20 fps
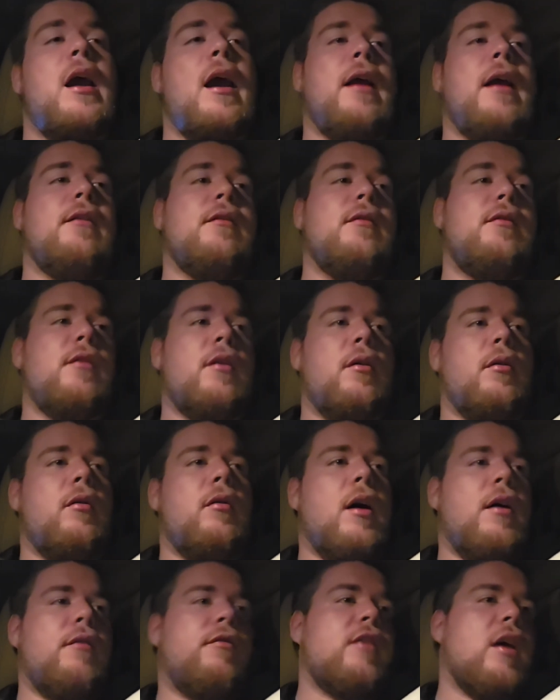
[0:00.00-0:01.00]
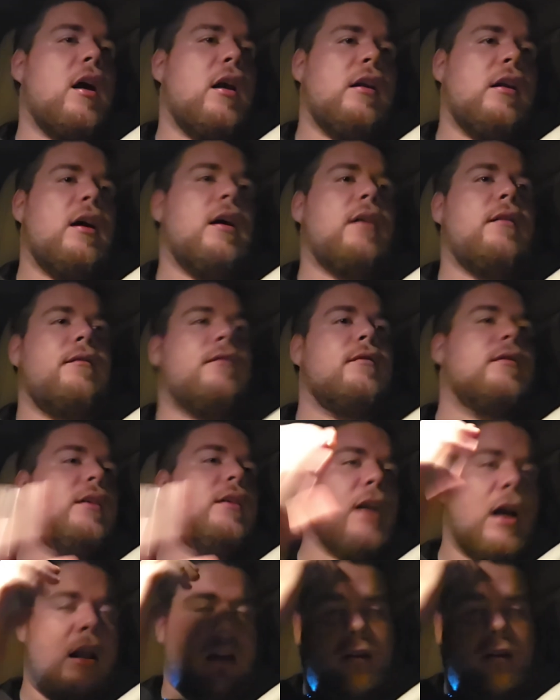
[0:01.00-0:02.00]
And so I've kind
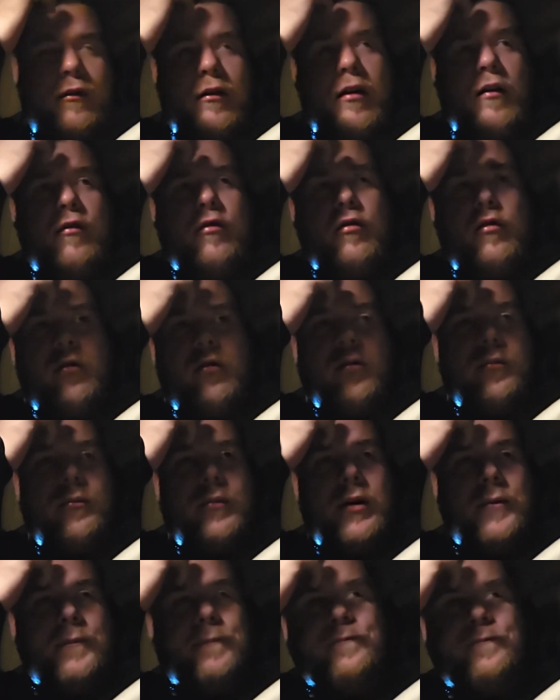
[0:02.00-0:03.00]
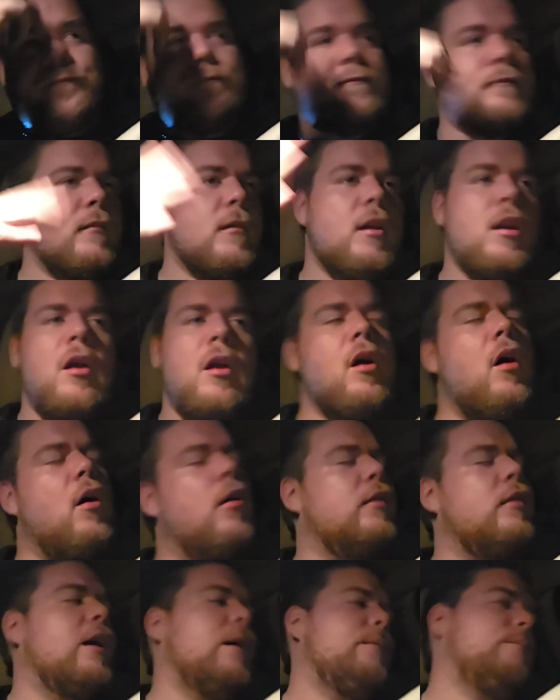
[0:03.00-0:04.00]
of gotten a love for it. But
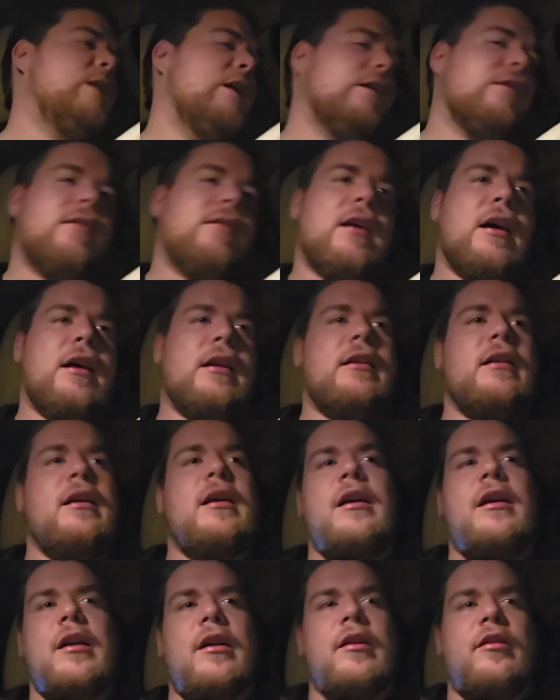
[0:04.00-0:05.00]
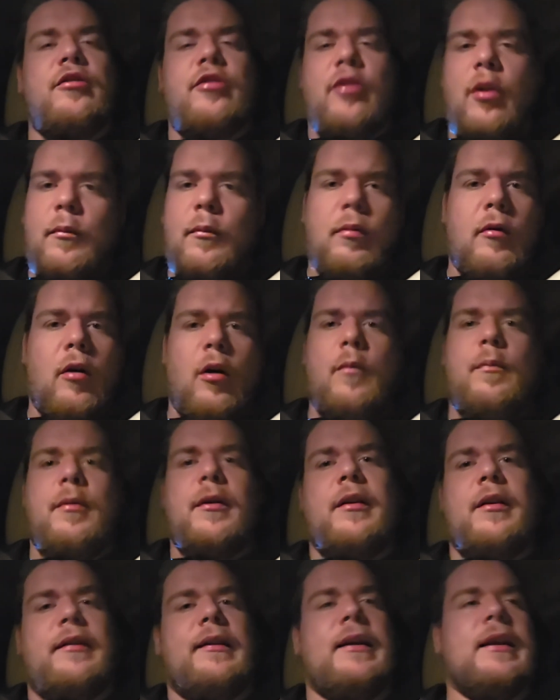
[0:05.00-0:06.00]
all that being said, jump rope
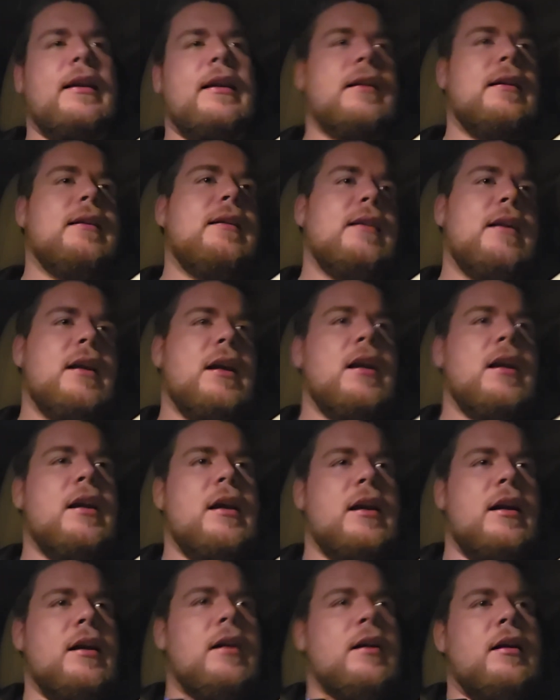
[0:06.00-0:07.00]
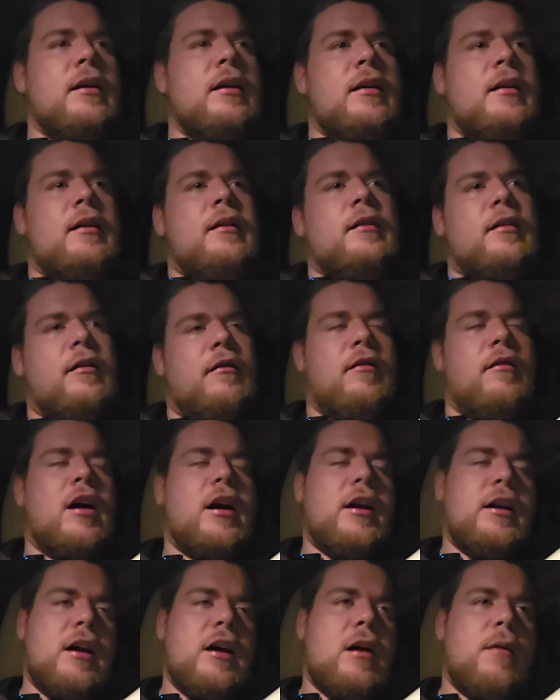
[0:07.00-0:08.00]
is in the
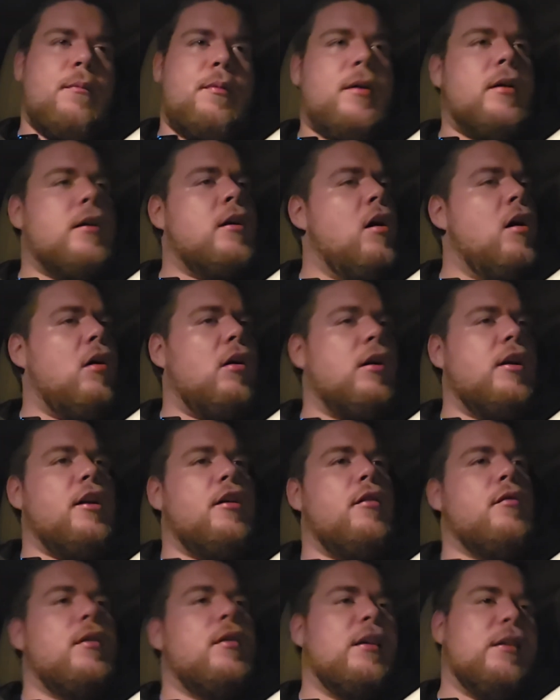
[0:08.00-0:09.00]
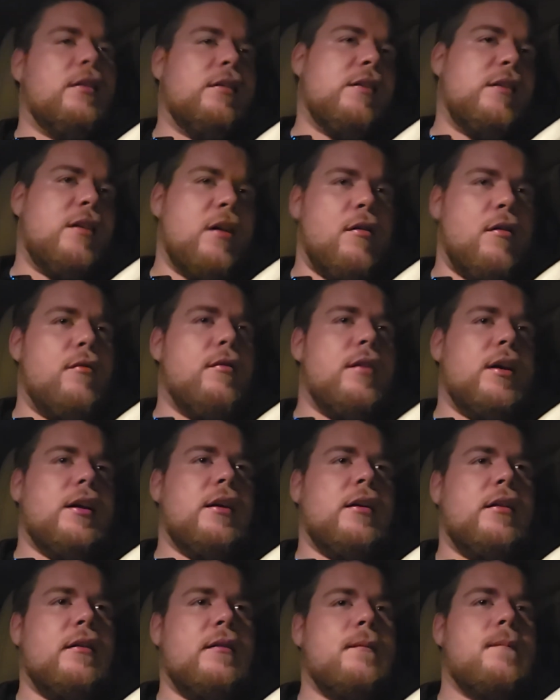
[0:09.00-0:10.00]
lineup, cardio is
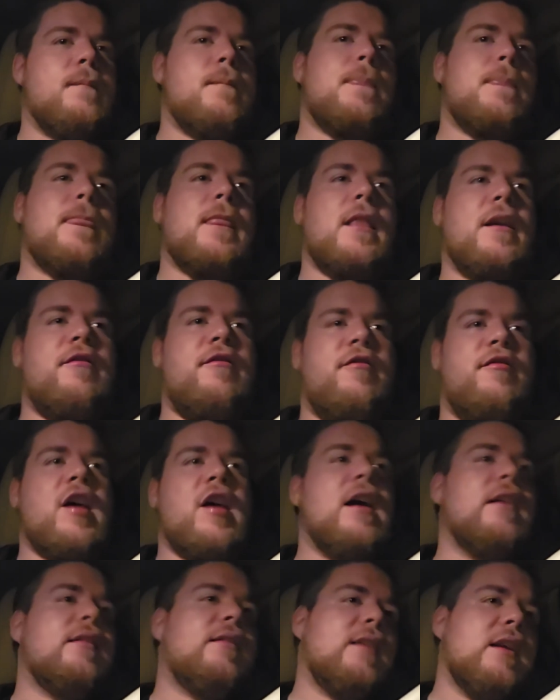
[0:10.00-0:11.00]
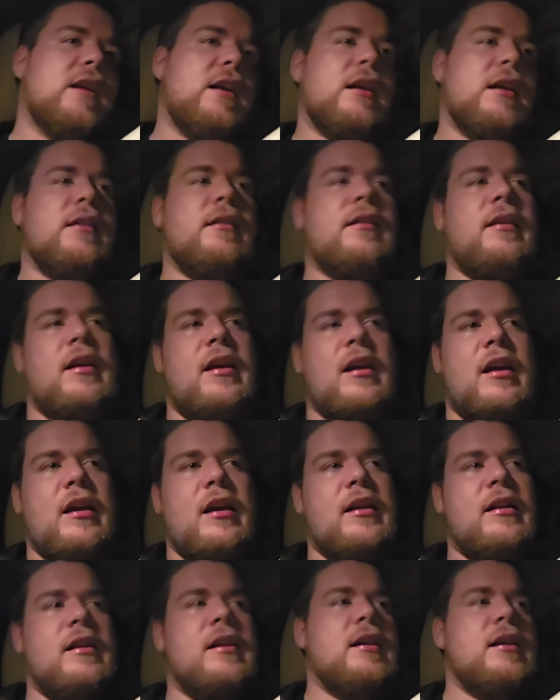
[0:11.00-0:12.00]
going, fasting is
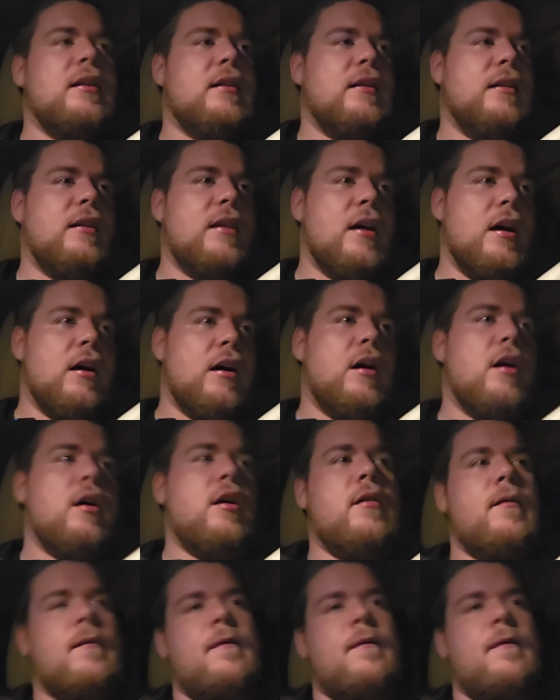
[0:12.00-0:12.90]
in the